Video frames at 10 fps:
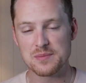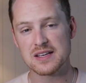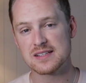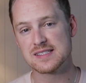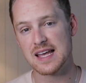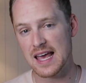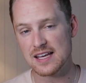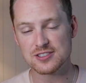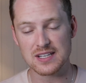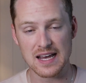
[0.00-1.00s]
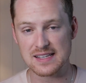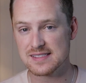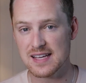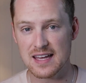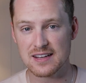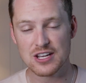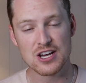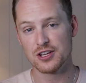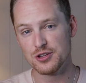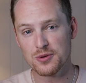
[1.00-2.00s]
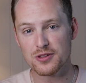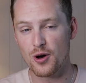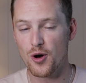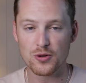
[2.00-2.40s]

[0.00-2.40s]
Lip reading: because the agent has said, you were the